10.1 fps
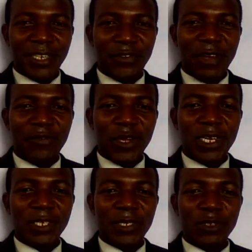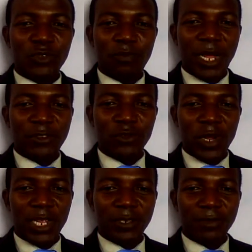If you have not listened to Part
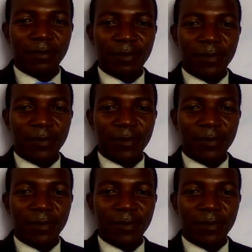1,